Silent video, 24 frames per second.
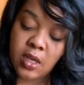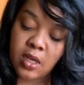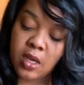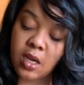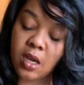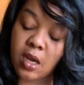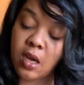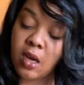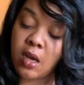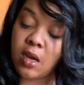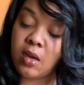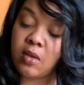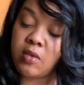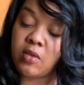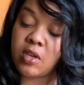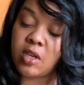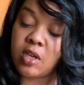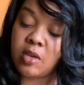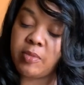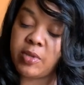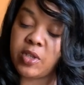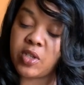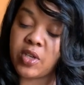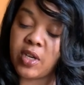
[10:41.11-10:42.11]
Oh, you
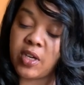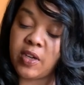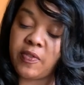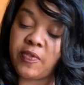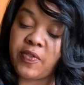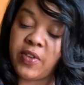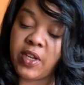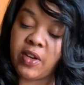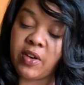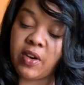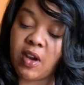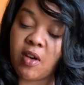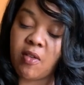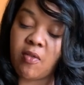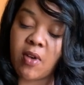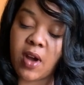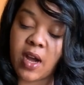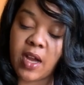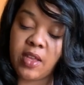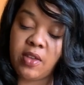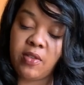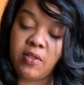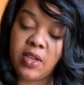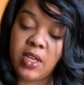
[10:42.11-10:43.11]
could be trying to figure out
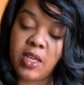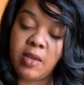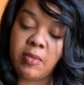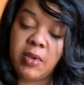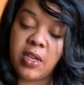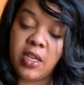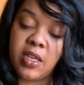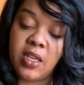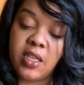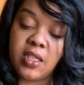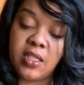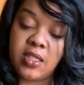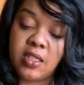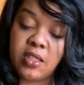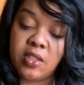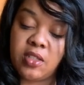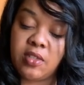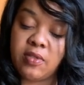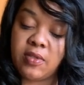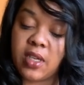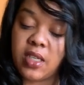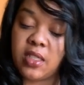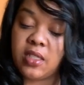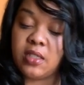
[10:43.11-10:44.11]
why you keep getting in
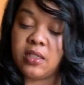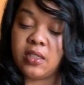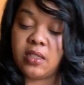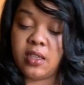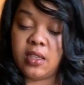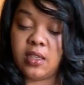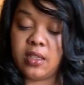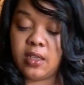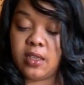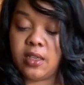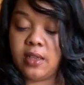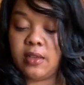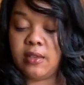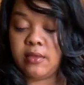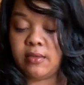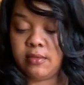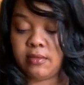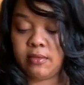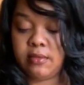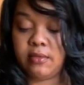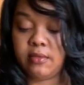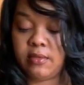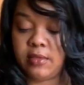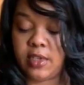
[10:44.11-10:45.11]
situations like that.
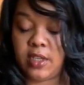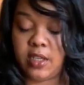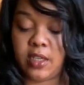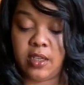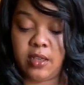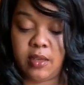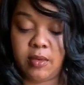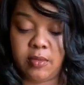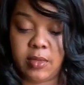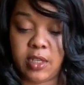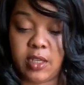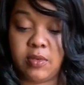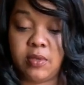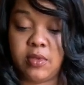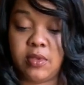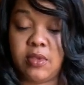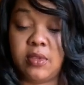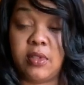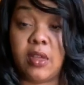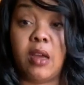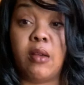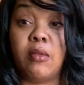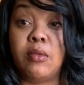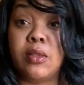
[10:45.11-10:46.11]
Damn, that was
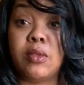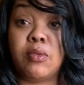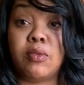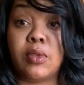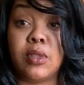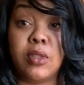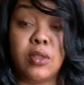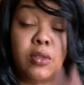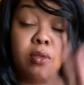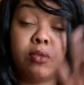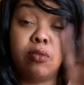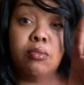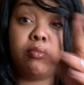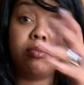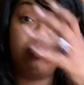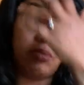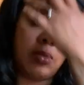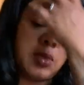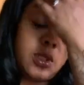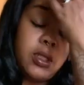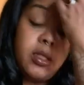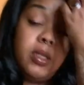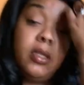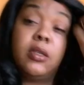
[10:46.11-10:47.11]
that was real
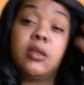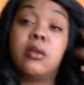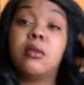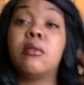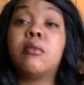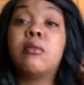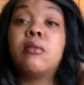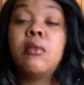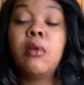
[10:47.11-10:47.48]
clear.